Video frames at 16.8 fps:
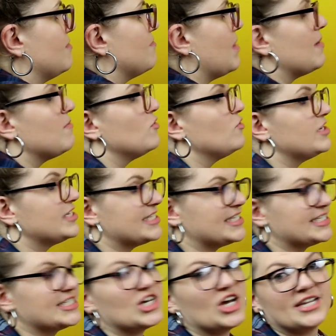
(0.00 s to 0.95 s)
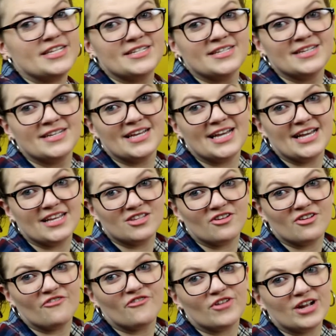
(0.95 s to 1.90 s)
My moon is a sun. It's
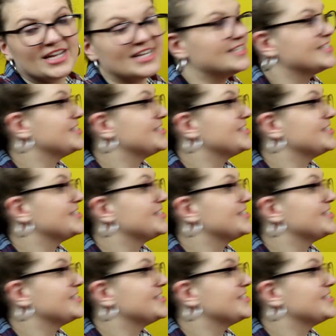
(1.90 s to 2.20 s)
a freaking